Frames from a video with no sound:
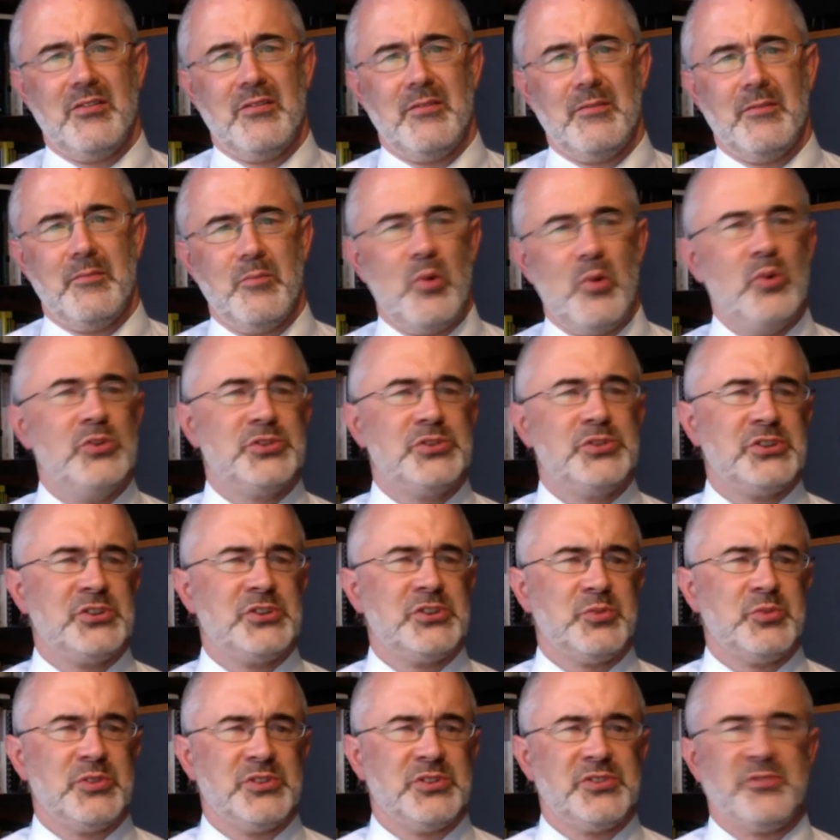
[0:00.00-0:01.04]
Moses
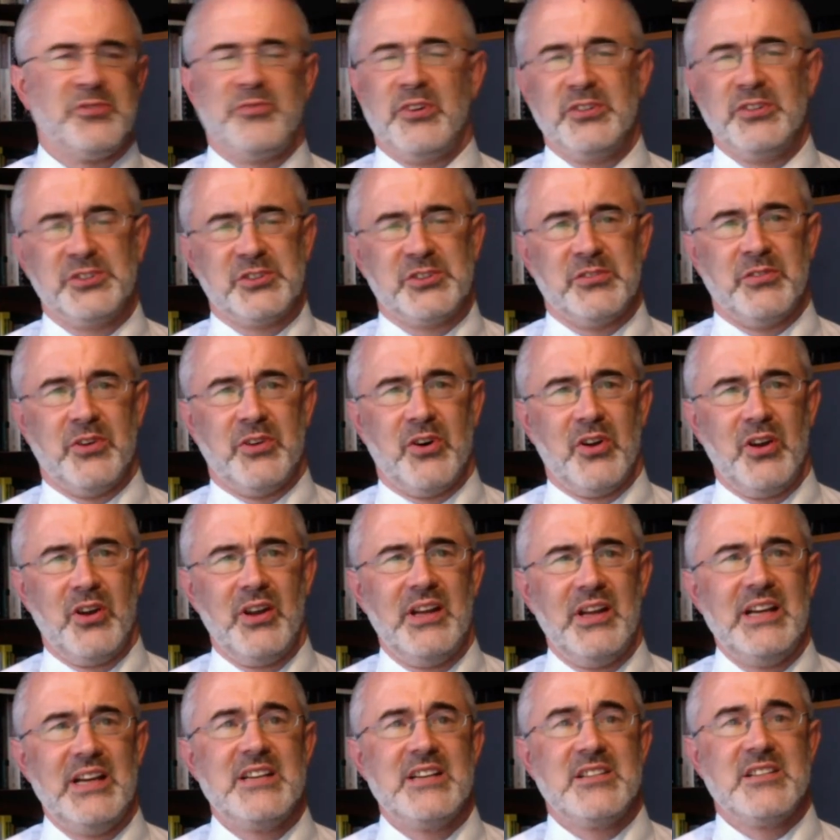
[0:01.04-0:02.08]
was, first of all,
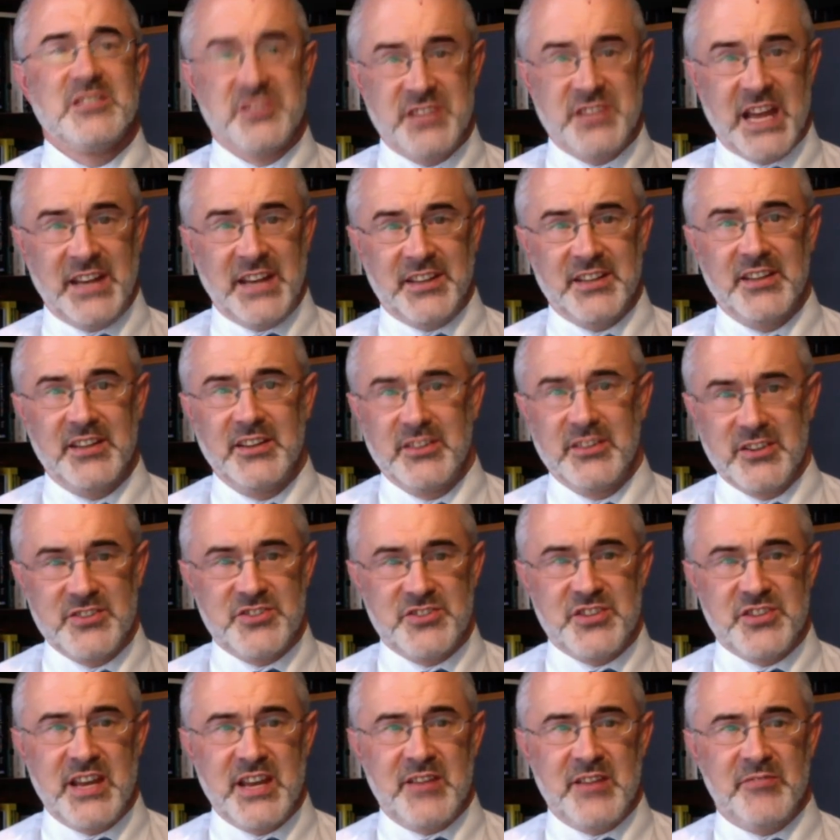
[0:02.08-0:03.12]
sent to
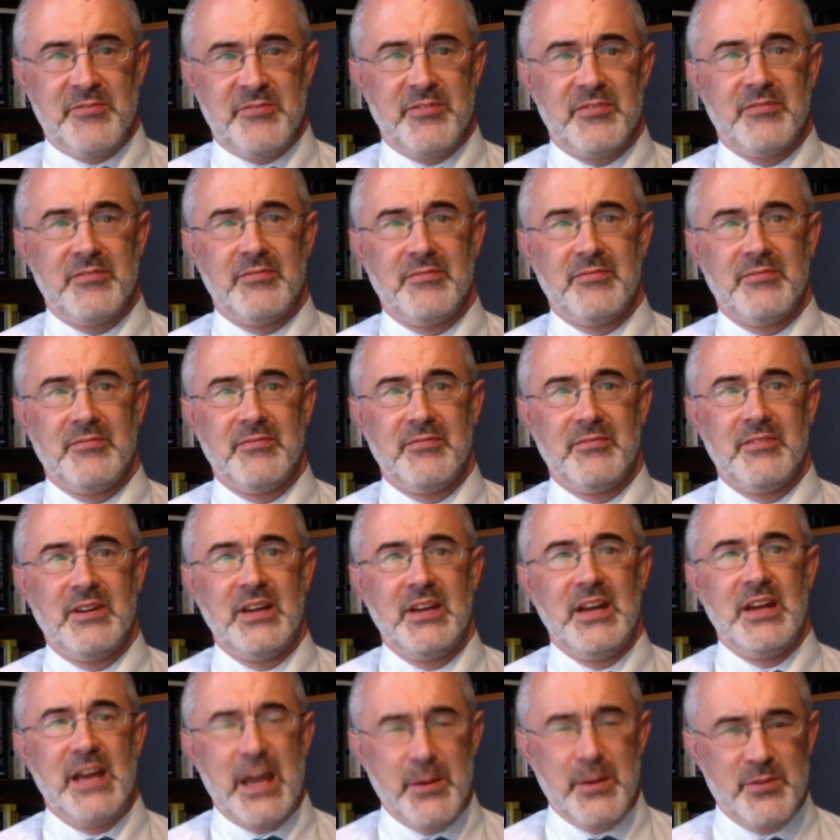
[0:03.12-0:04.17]
save.
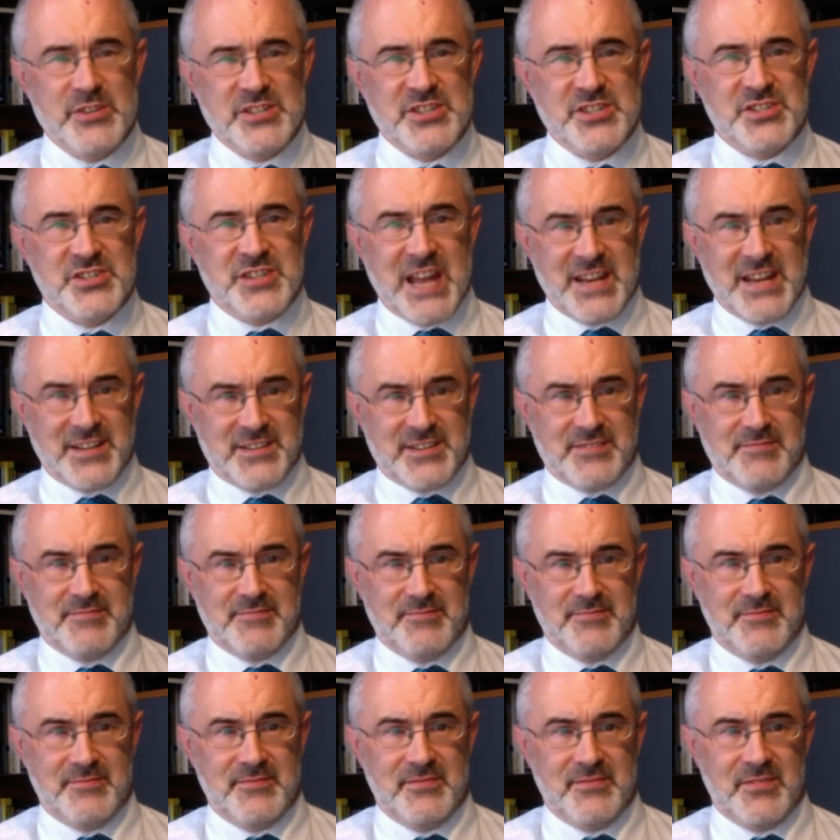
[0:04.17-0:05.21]
He was sent
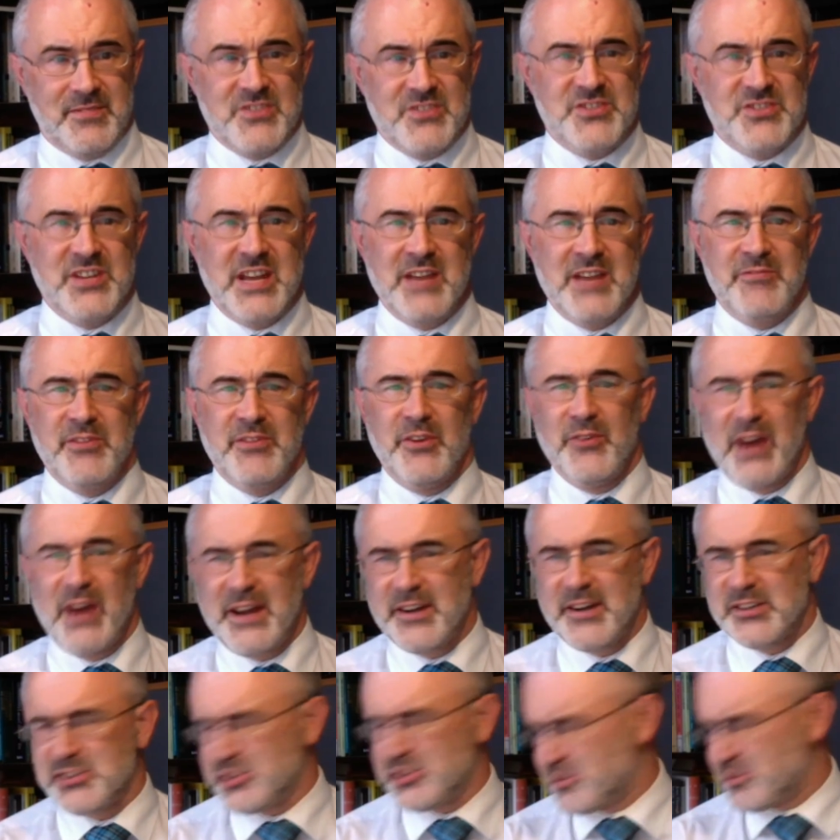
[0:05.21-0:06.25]
to save. The
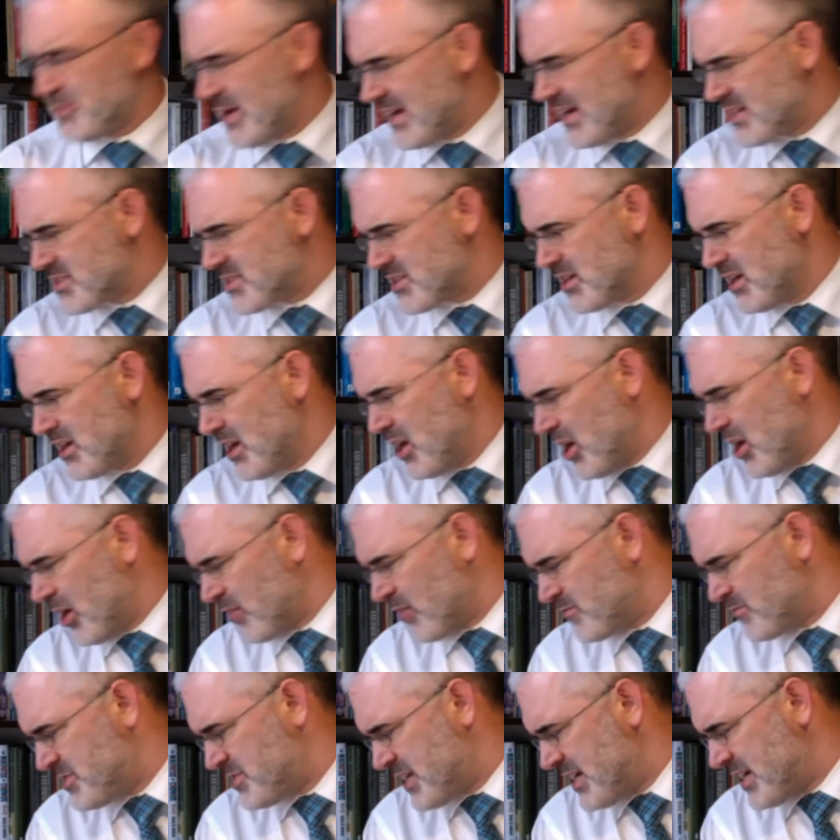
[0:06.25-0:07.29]
writer speaks of
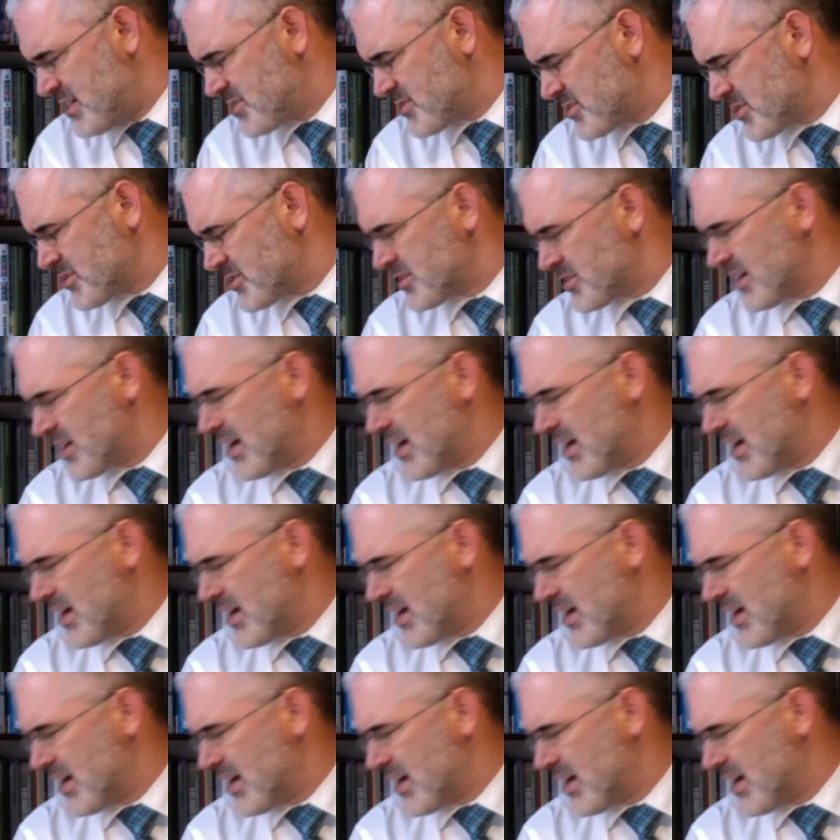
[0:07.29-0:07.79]
Jesus